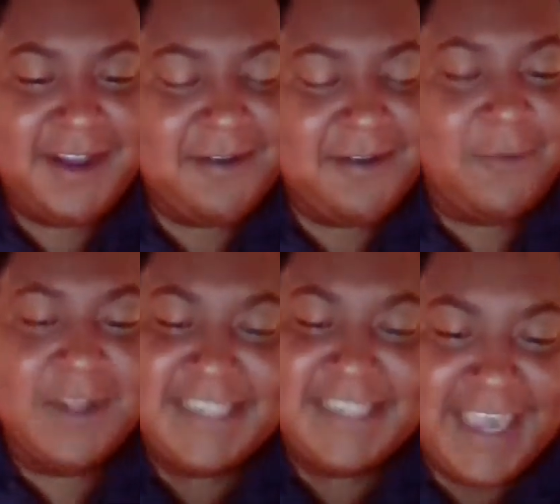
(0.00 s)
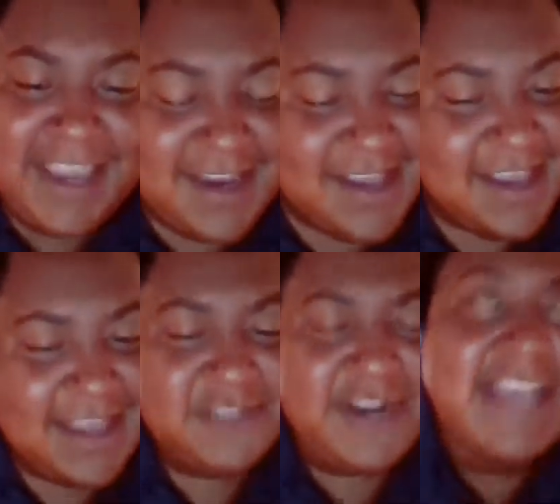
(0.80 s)
Once again,
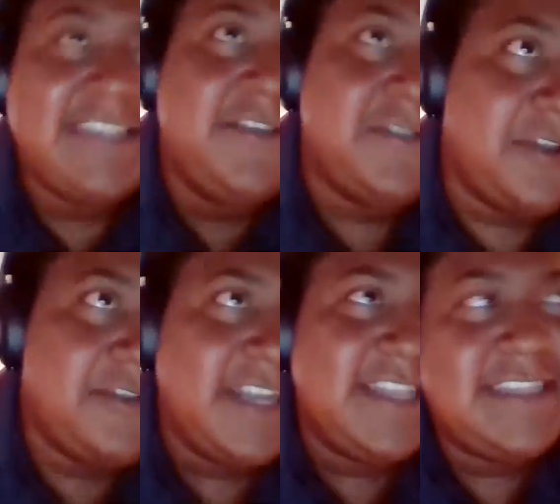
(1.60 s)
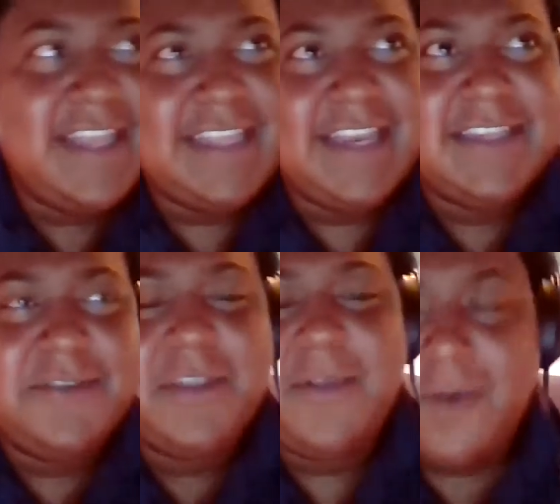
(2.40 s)
tries to use Ultra Instinct. It doesn't
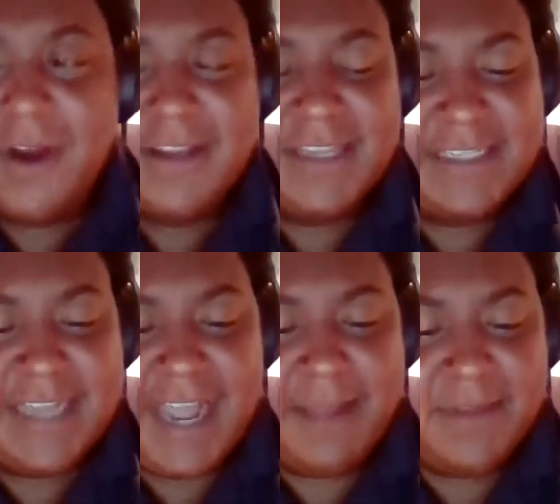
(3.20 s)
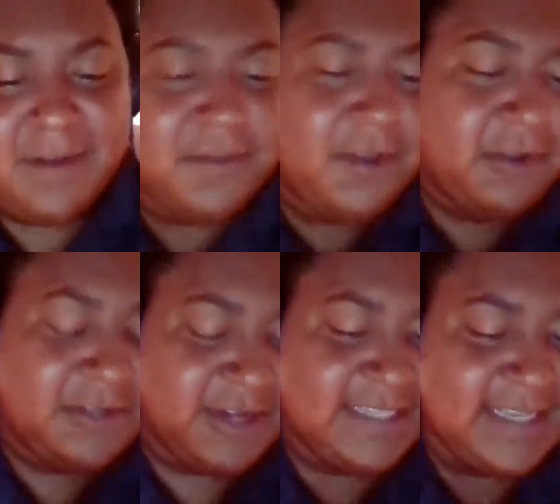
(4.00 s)
really work this time. The
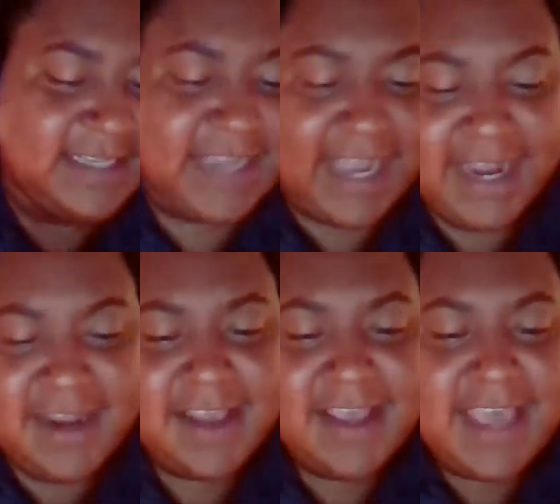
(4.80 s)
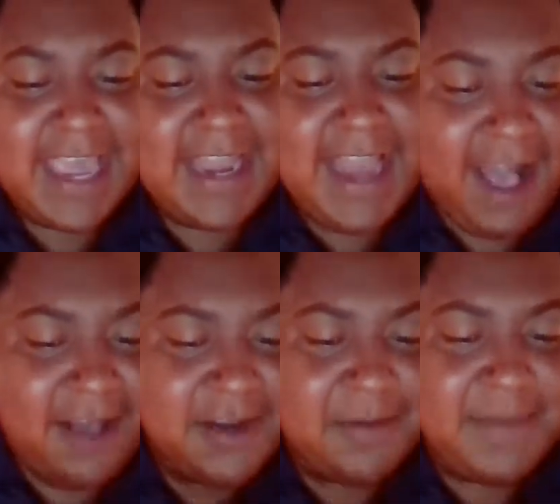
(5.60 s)
Ultra Instinct sign, and now
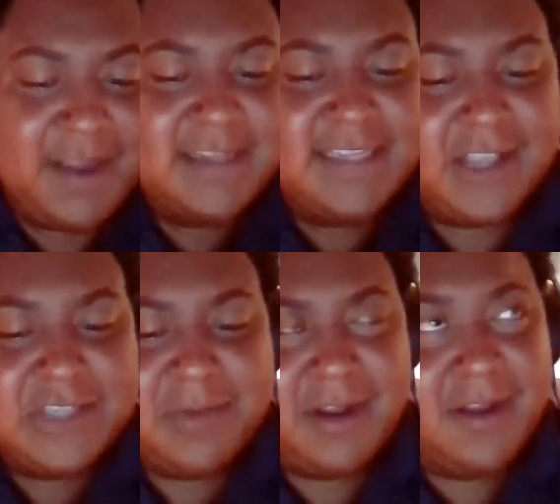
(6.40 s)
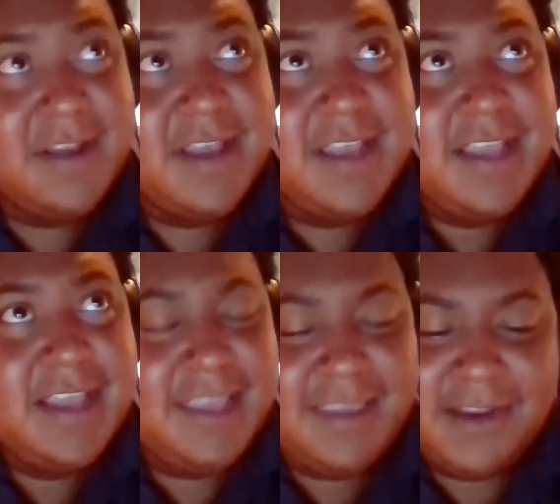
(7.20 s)
Mirrors tells him,
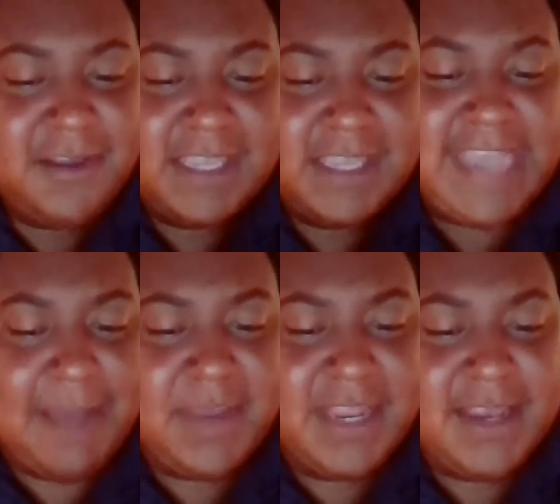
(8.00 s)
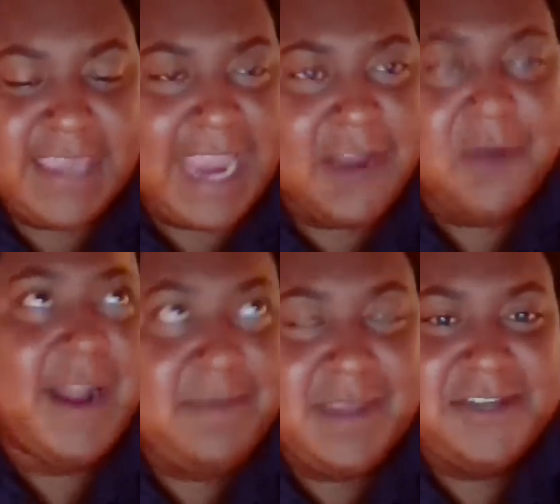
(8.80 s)
you could tap in, can't
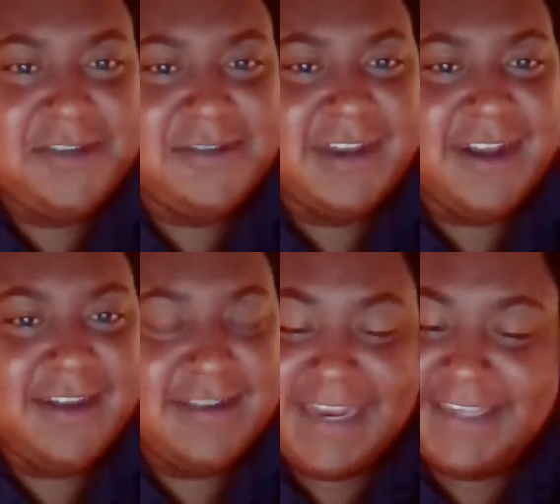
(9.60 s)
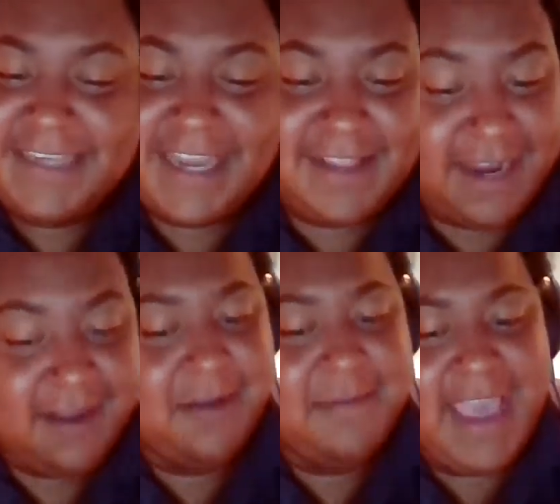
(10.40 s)
nobody beat you, and it's kind of like,
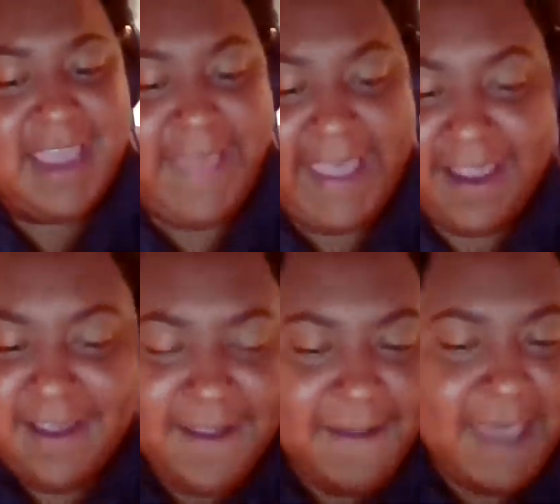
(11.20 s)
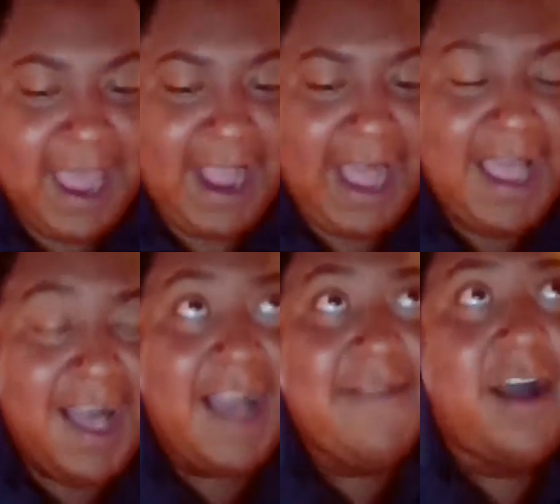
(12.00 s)
oh man, like
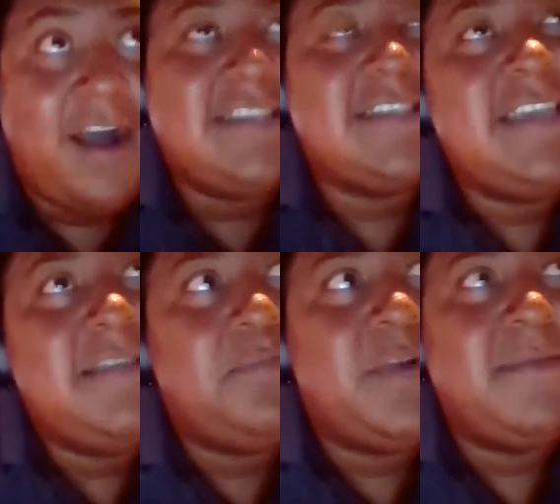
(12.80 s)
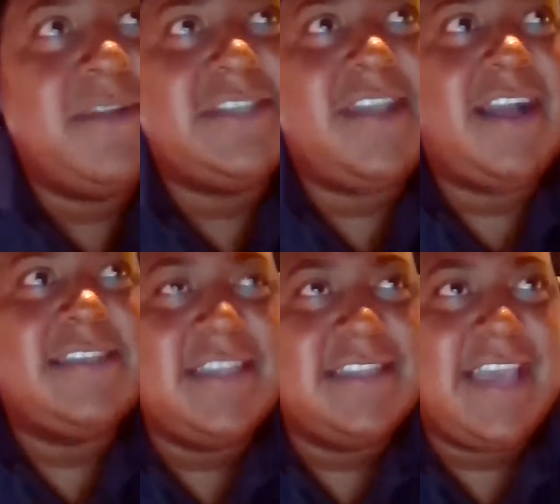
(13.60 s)
I've honestly pretty much thought
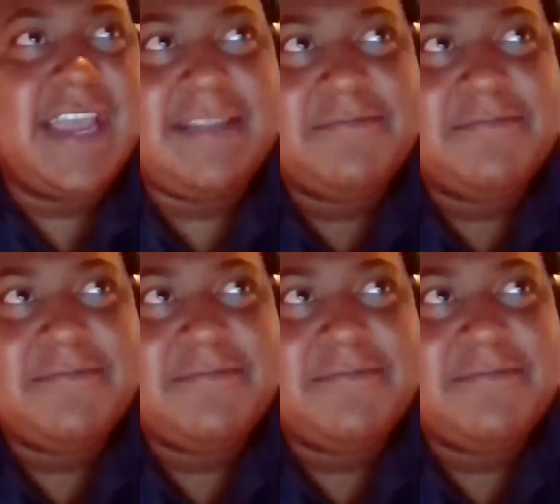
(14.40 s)
since like